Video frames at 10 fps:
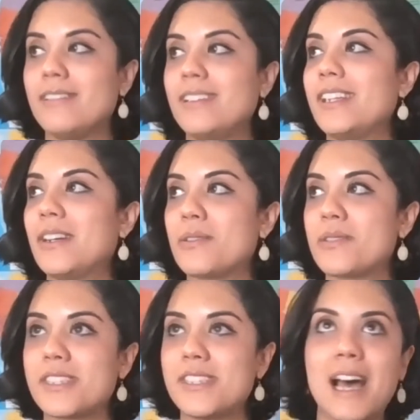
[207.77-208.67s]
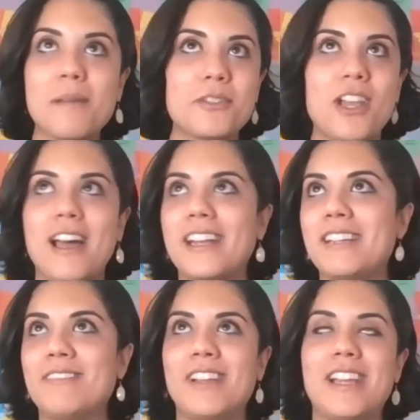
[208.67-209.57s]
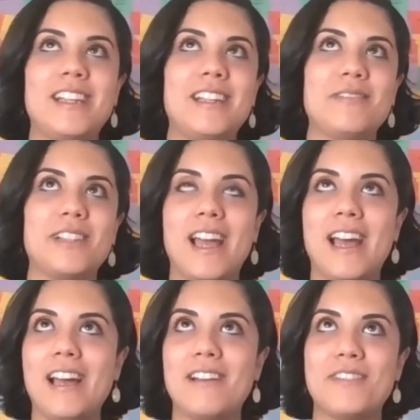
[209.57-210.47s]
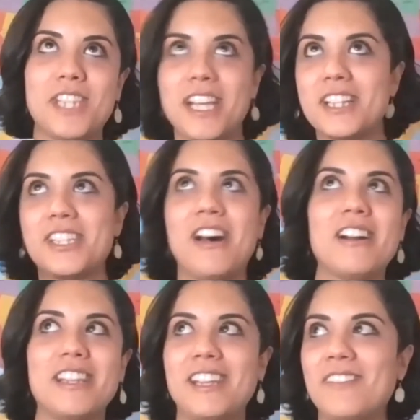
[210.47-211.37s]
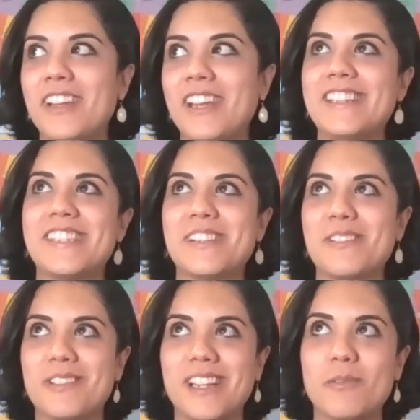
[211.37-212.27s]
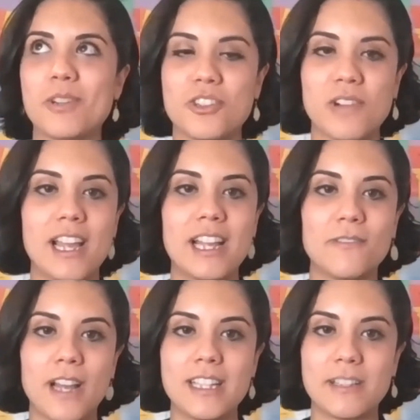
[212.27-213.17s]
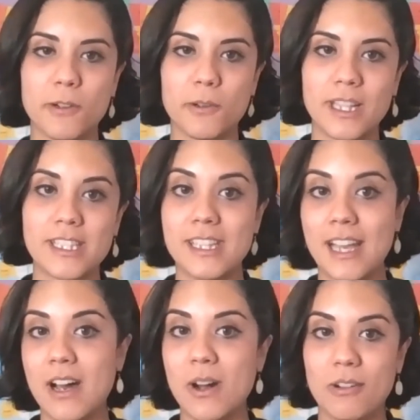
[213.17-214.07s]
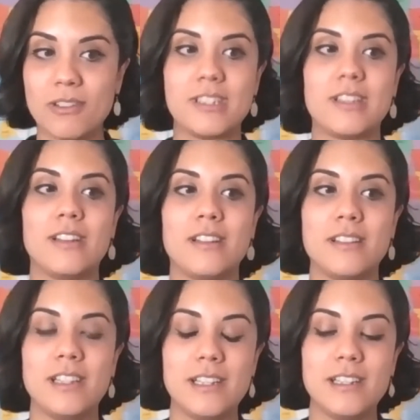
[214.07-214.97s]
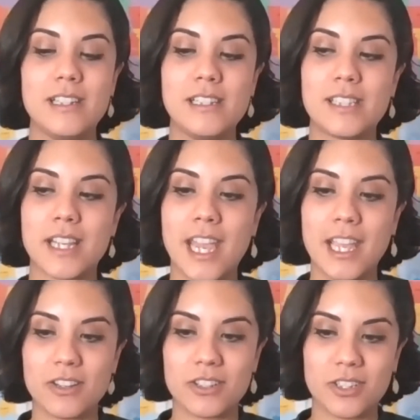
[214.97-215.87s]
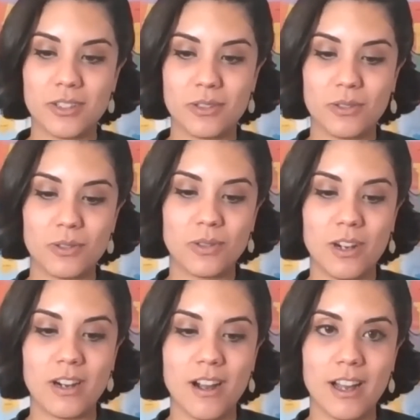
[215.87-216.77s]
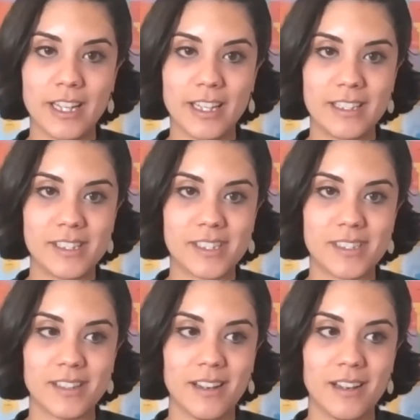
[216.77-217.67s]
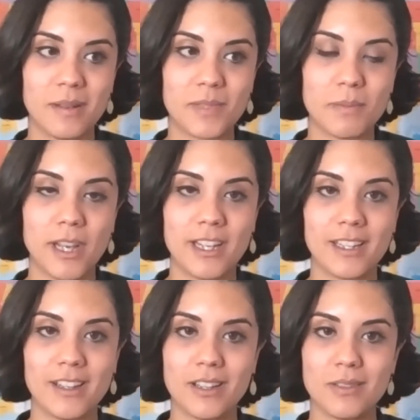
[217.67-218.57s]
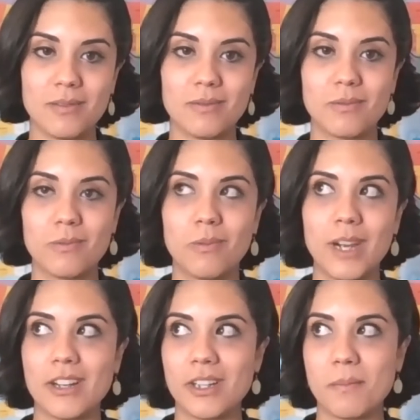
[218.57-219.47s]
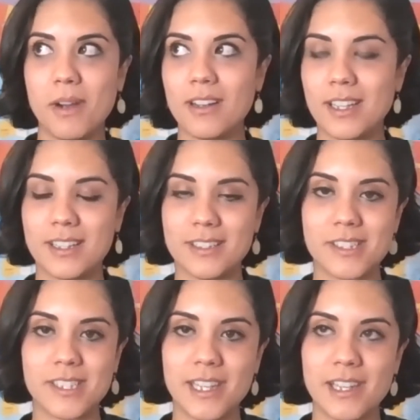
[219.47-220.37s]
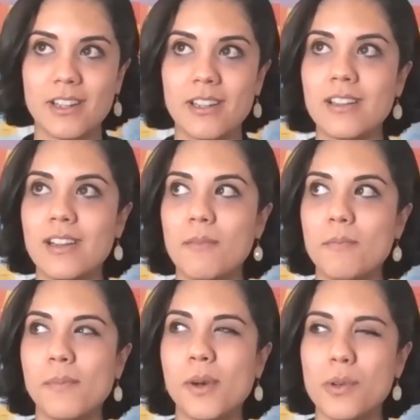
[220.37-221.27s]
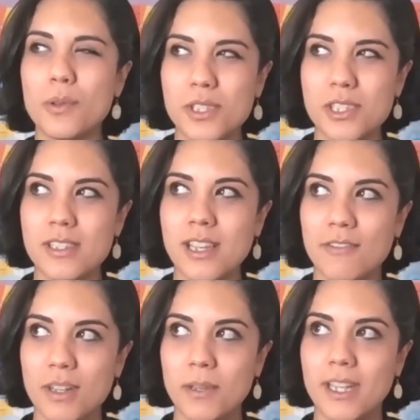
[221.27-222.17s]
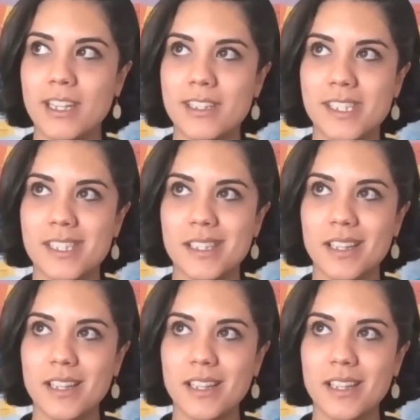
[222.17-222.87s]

Snapchat even, and we have TikTok even. So like we're trying to find different ways now to cater to our audience, depending on where your market is. Here, most everybody is